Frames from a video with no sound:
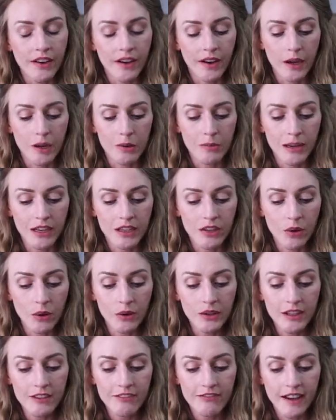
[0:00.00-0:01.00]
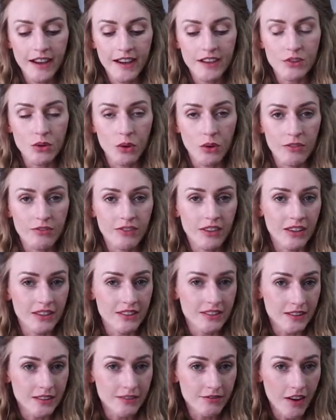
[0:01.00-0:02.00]
I can only find Orphea
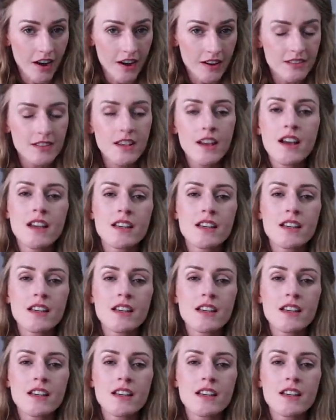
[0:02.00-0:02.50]
Sea Fox.